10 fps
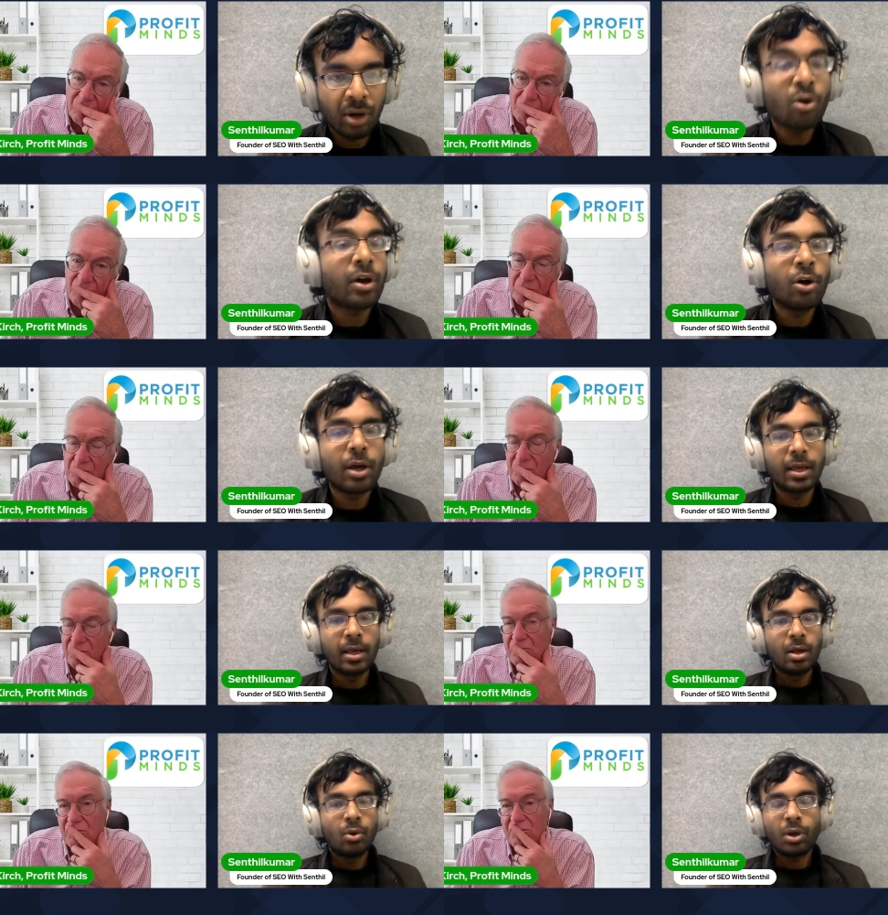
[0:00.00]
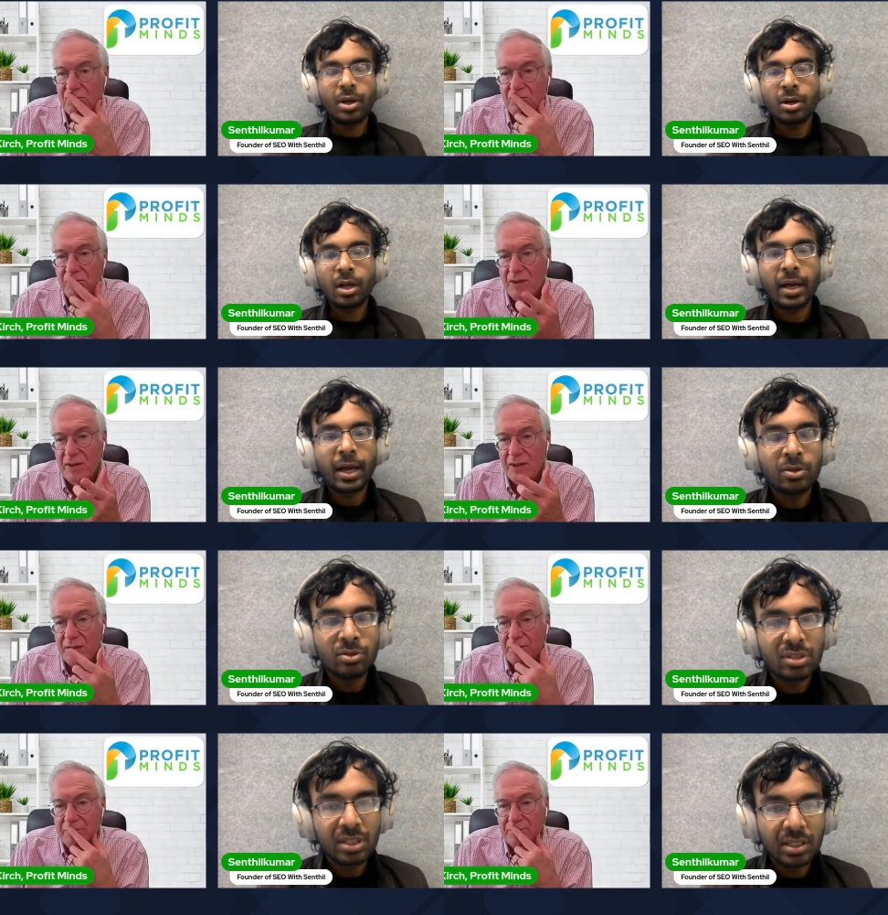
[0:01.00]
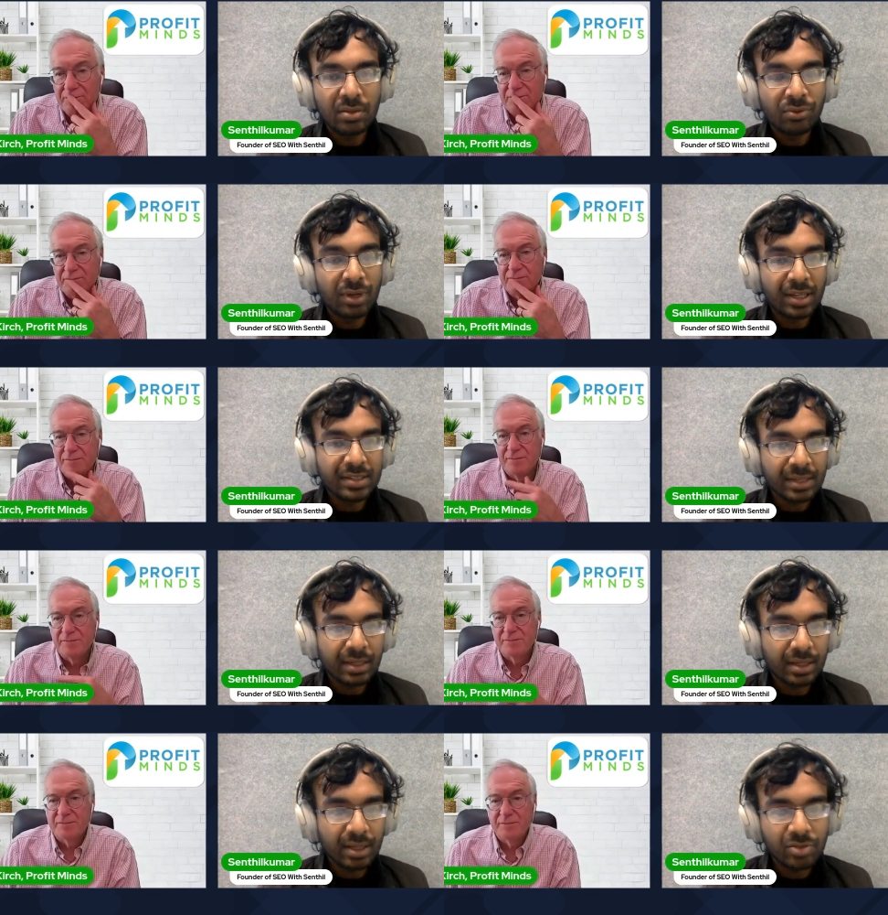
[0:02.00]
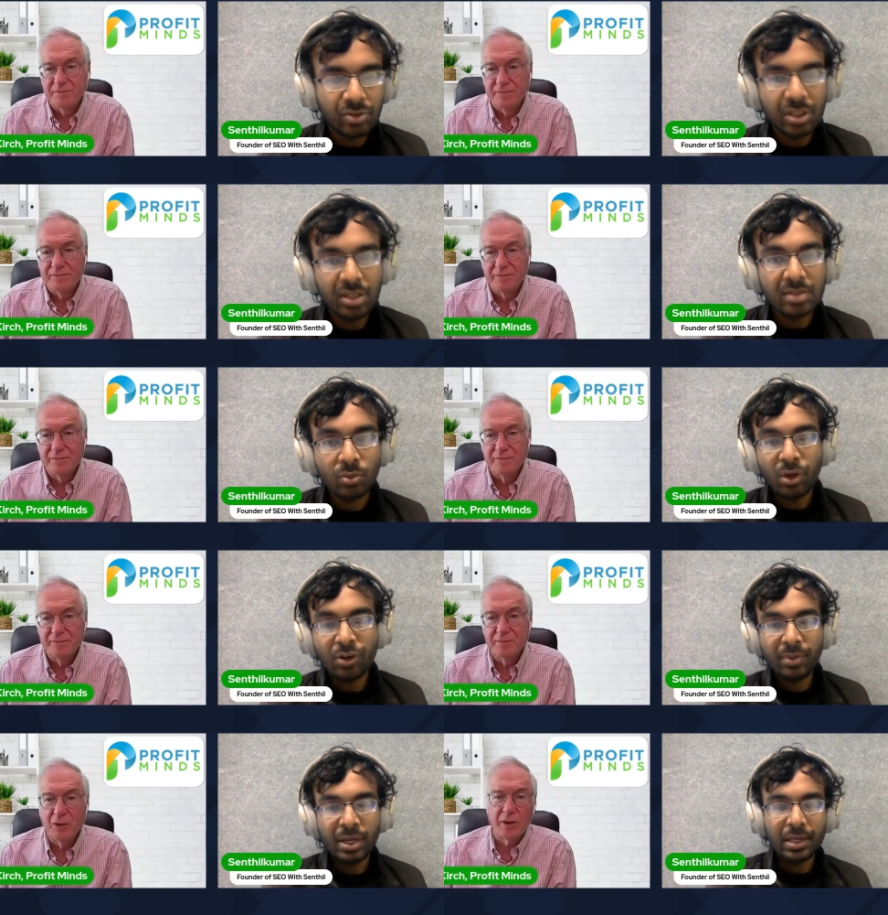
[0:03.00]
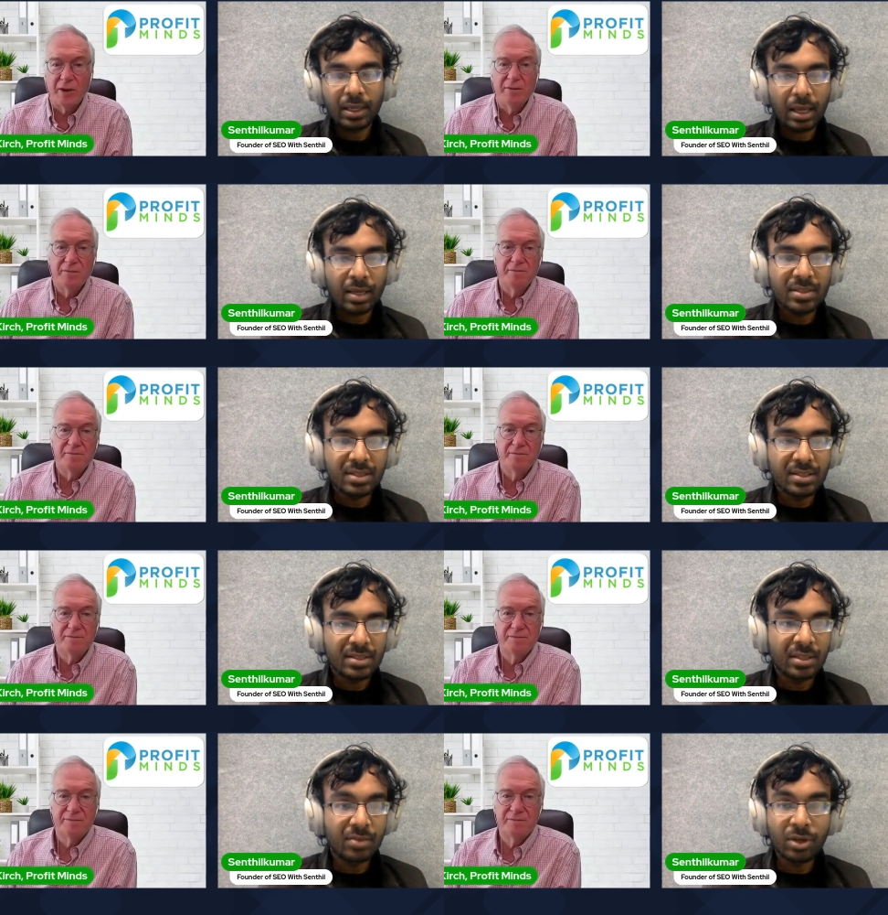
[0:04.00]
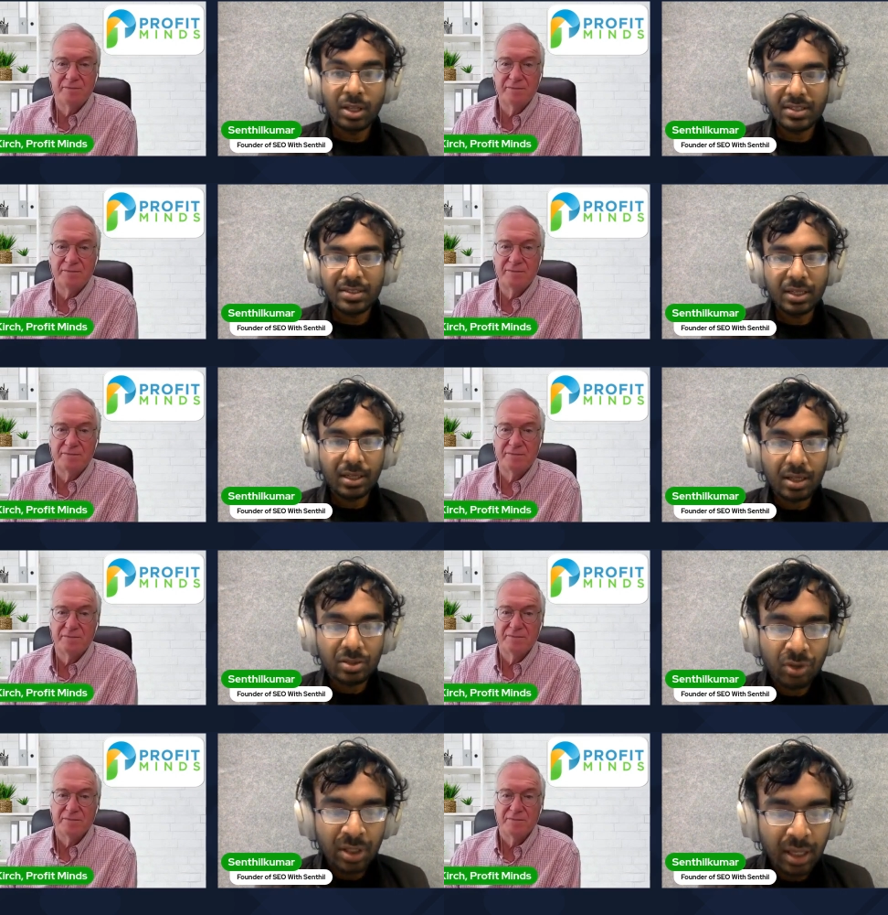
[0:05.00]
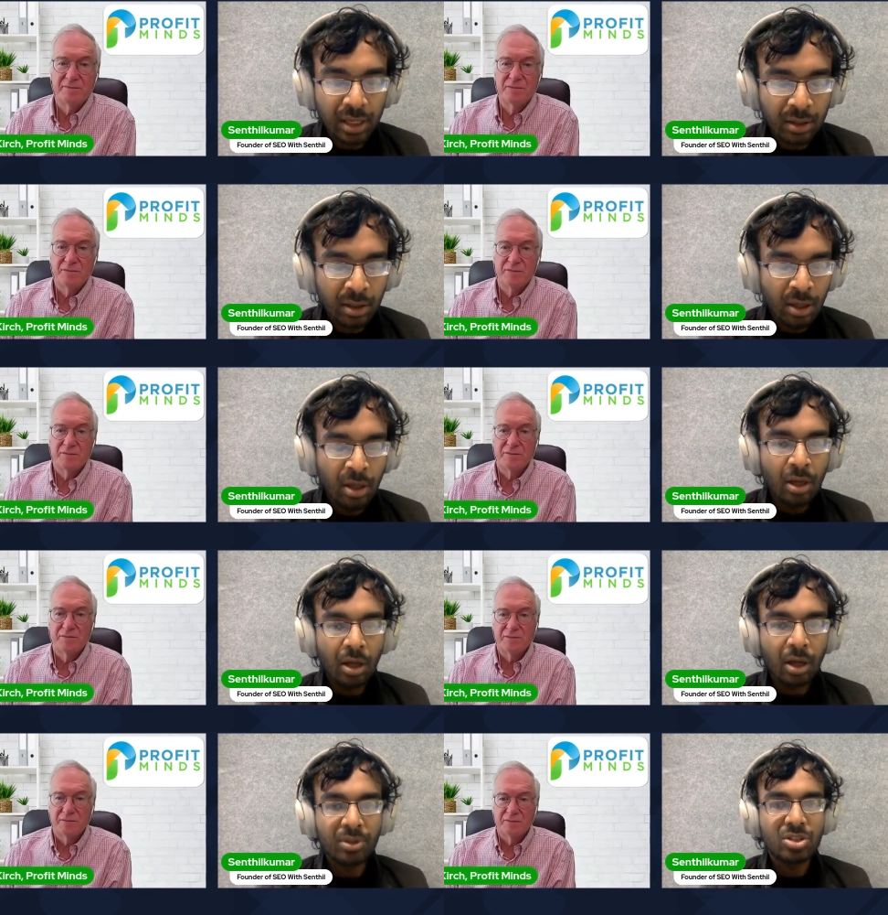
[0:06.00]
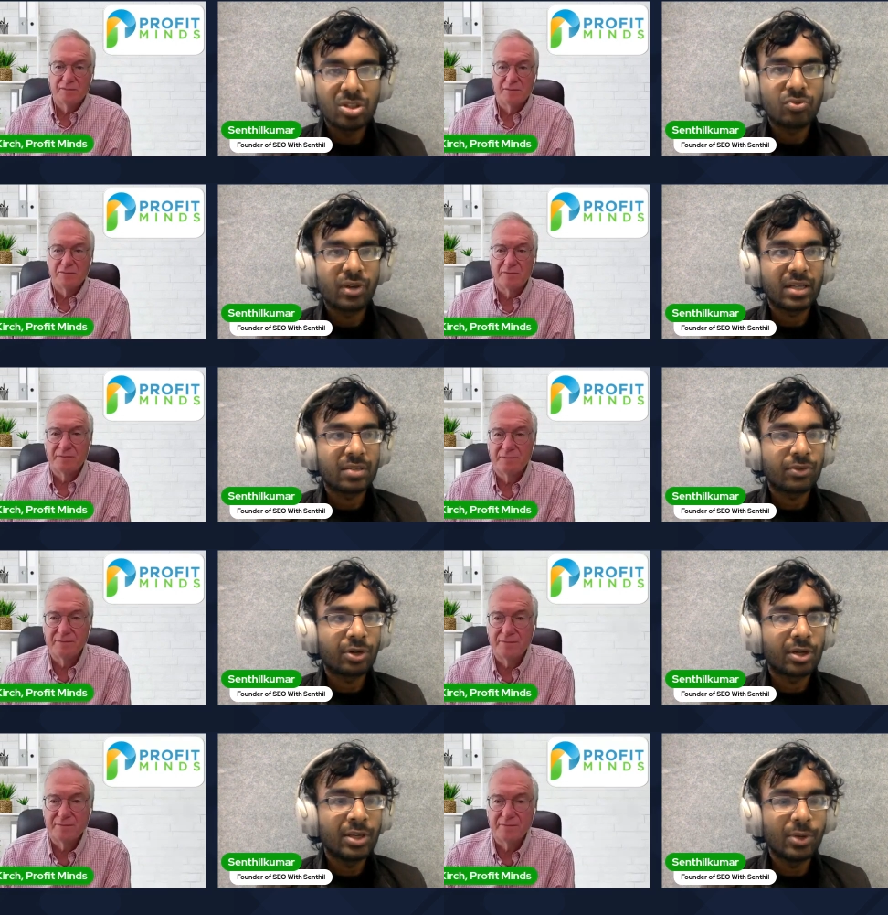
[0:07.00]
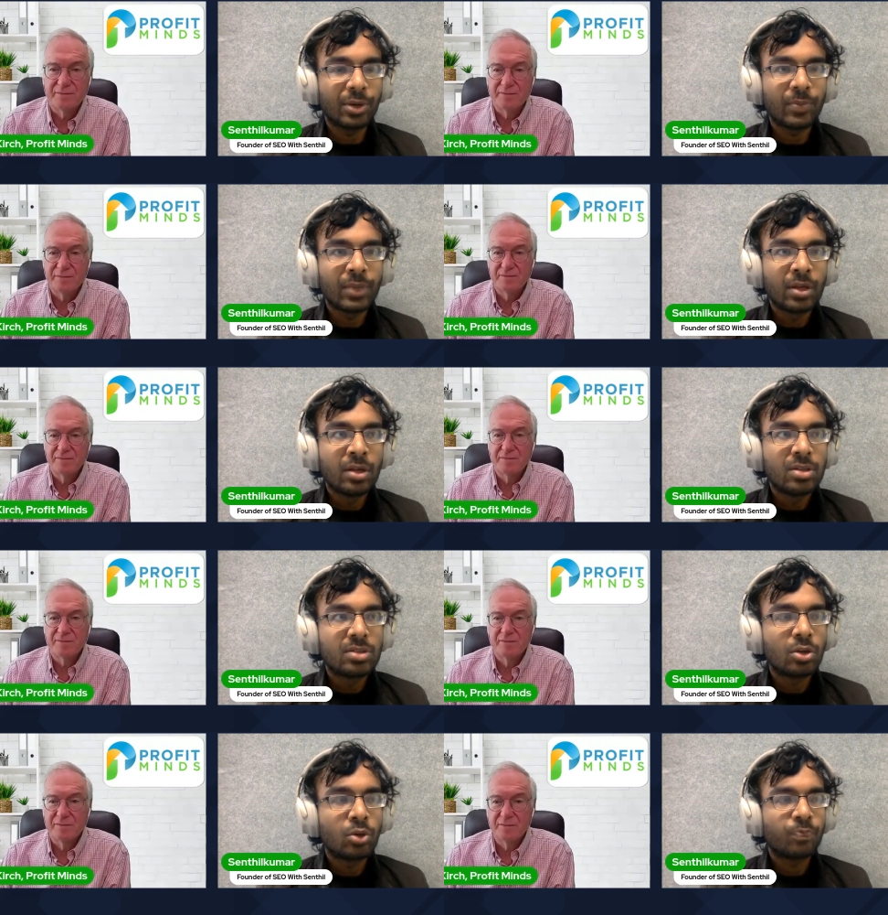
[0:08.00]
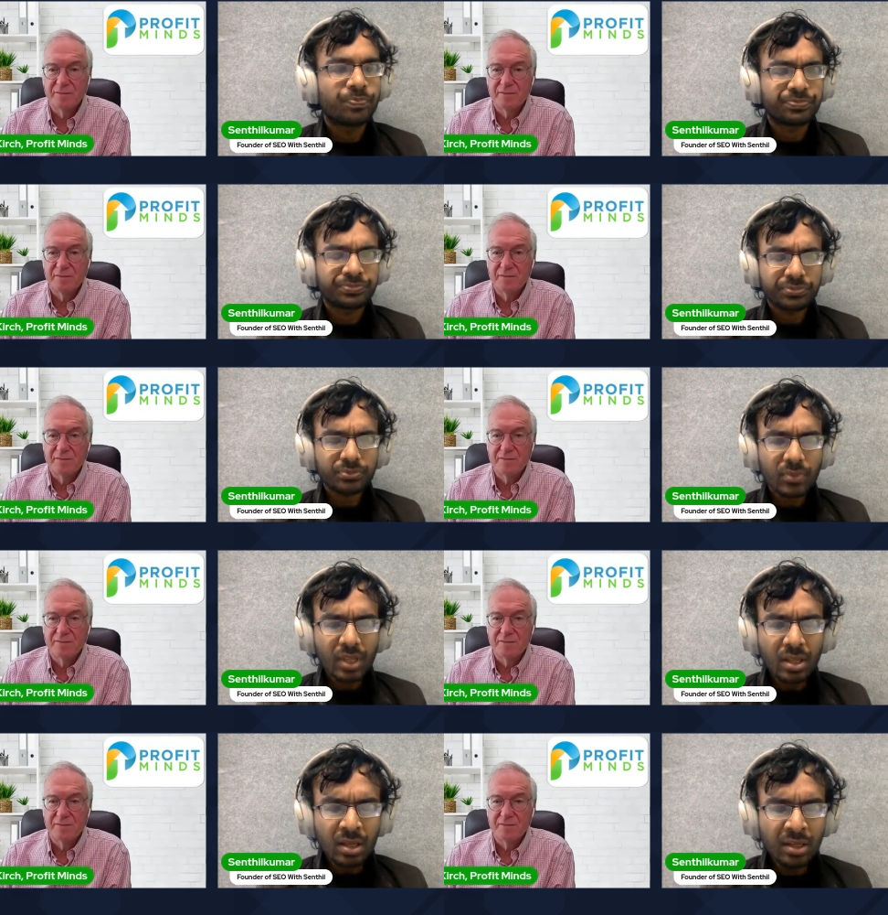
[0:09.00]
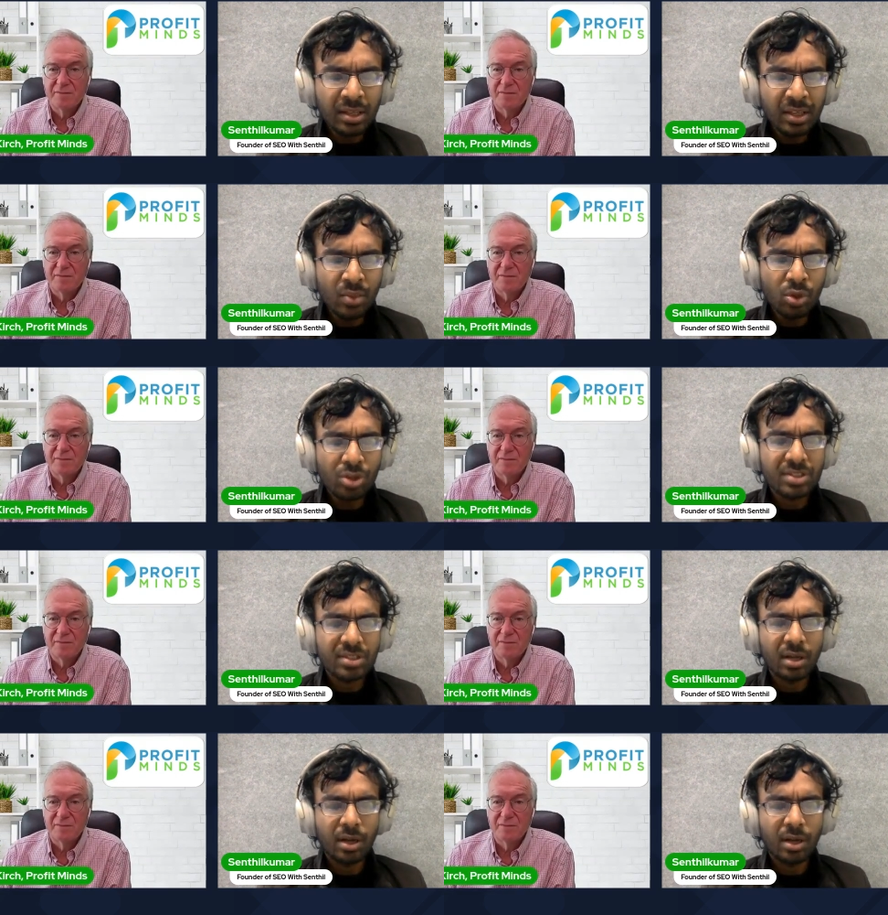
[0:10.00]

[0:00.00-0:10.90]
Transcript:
Speaker 1: Oh, okay. Why not? I use the real estate industry because one of my clients, he's in the real estate industry, and he just ranked for a keyword. So he was